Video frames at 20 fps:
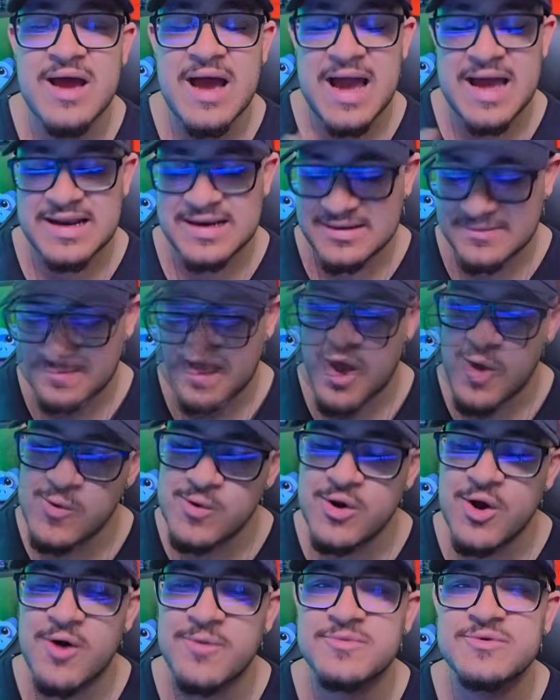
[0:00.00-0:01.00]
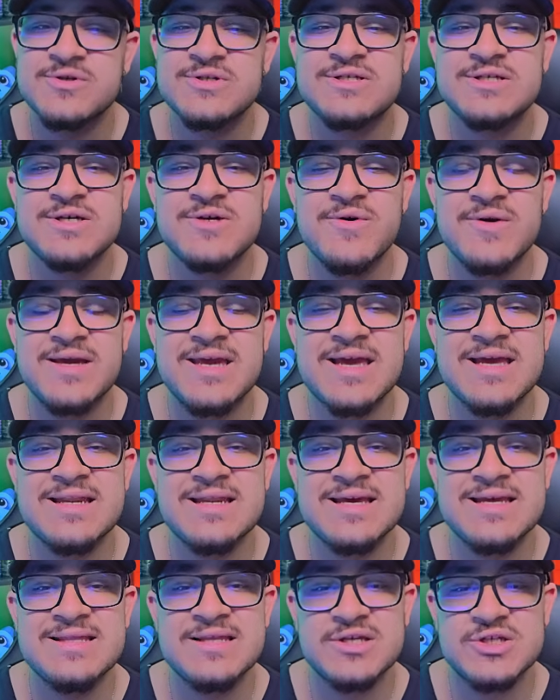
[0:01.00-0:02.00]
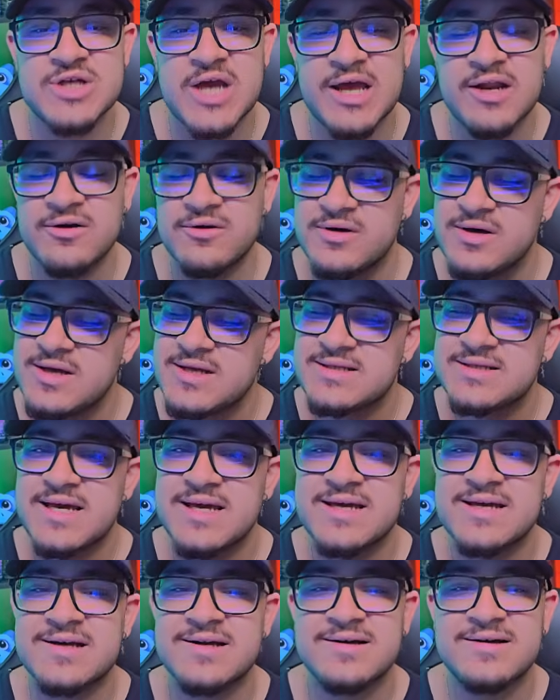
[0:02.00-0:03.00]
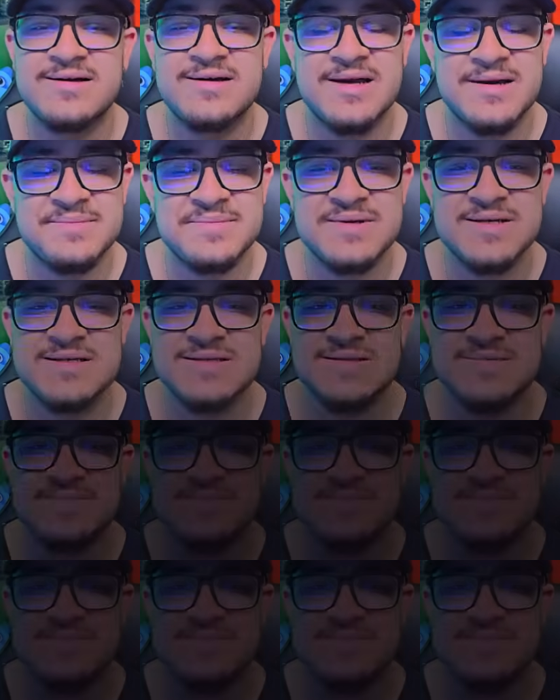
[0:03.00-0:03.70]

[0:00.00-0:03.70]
And I would hope to see you again in the channel. Take care and peace.